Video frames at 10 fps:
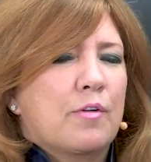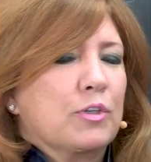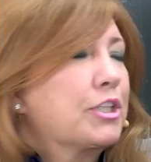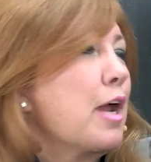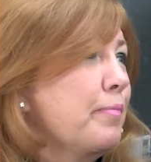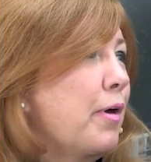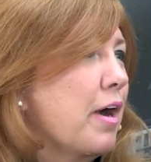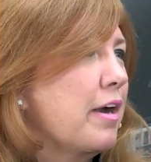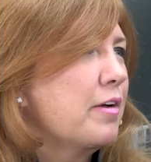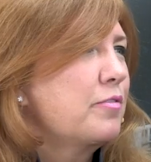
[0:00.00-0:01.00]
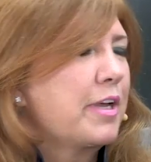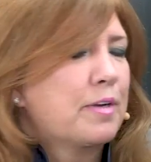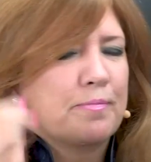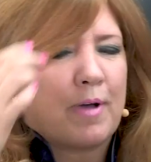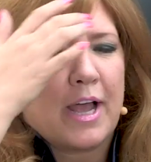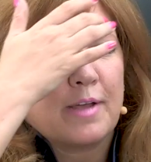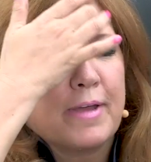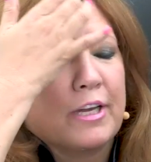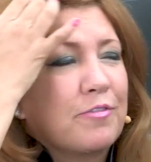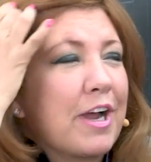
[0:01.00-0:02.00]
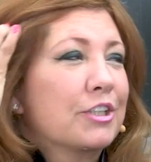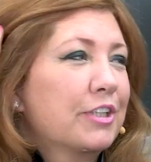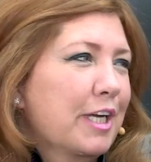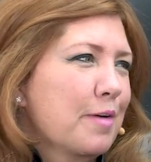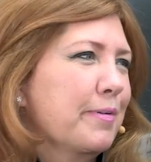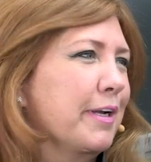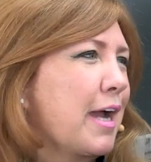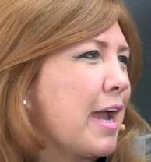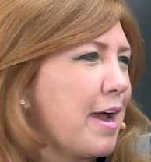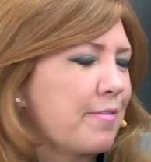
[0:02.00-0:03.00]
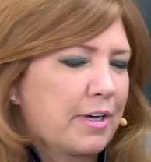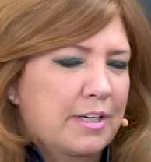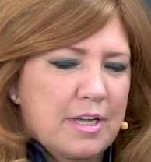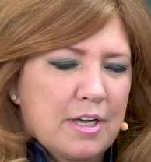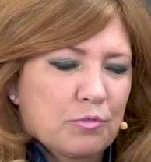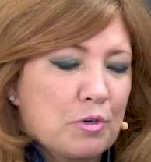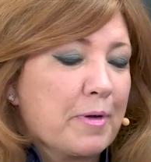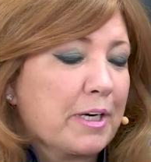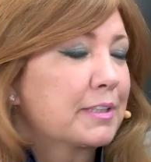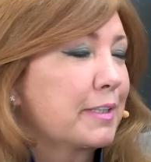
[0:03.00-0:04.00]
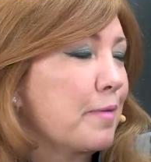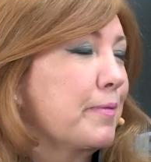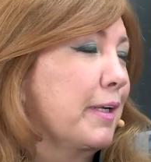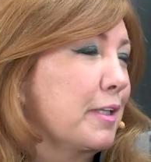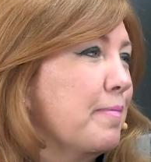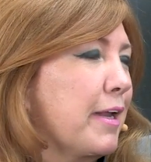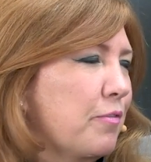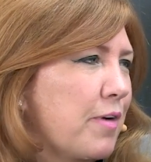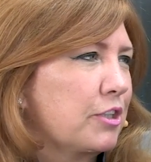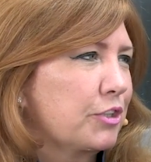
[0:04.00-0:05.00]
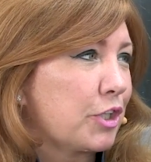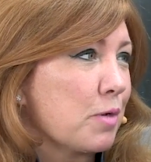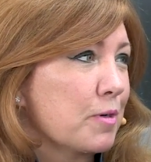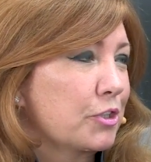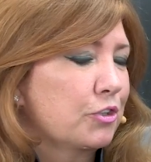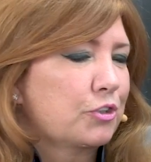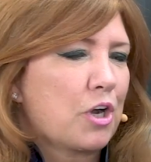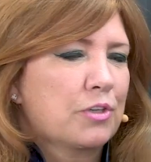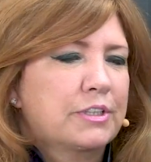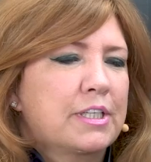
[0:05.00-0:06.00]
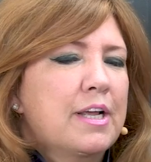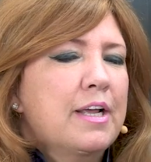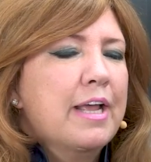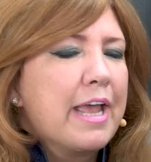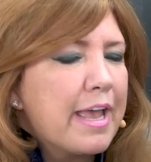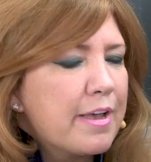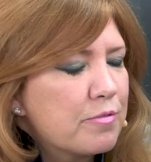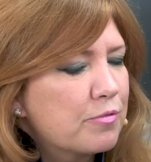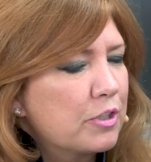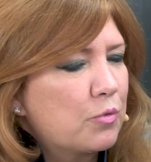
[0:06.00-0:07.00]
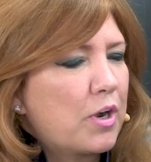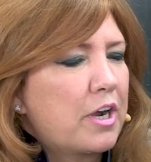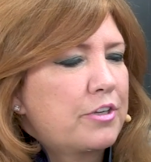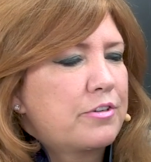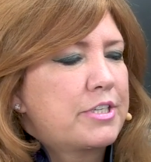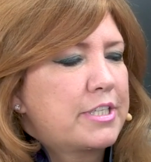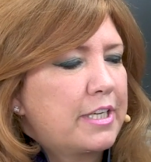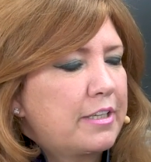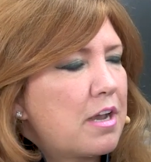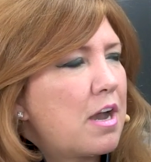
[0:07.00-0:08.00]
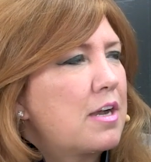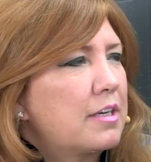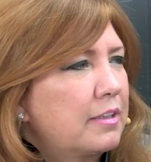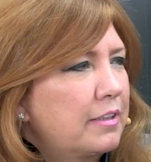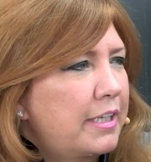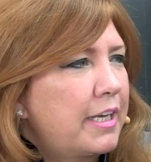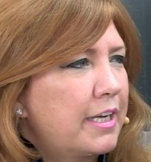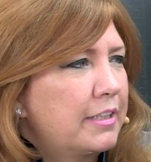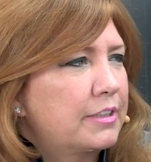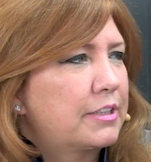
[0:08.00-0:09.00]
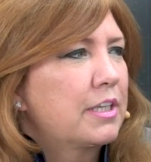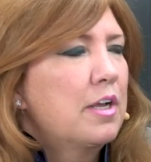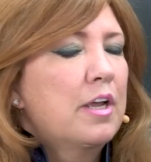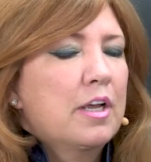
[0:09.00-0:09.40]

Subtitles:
which I'm part of. In my manufacturing company, I have a robotics company that manufactures commercial drones. Everywhere you see young kids